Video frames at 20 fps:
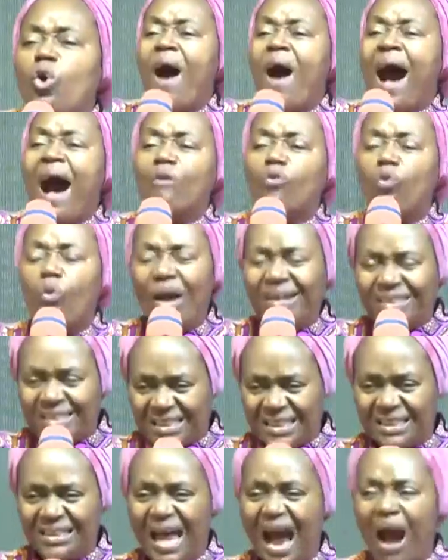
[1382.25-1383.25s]
Those who
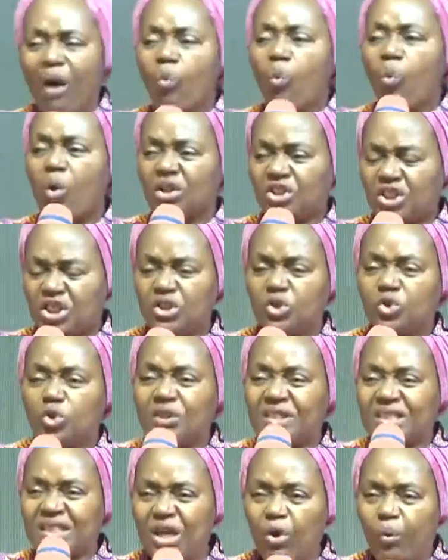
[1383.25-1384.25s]
are waiting and
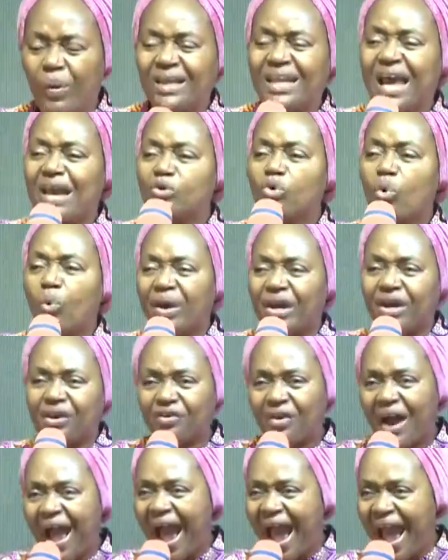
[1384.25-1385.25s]
watching to see whether
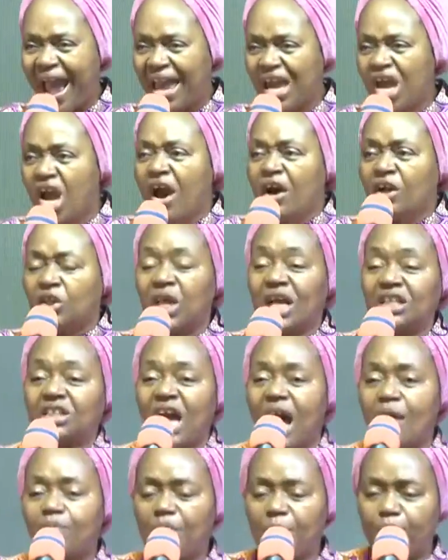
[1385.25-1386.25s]
you will cry,
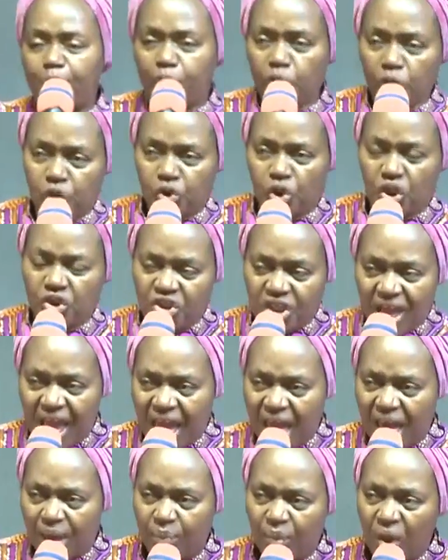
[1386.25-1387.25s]
they shall be put
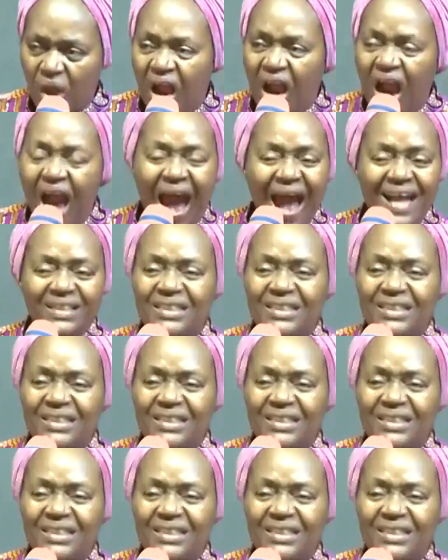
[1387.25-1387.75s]
to shame.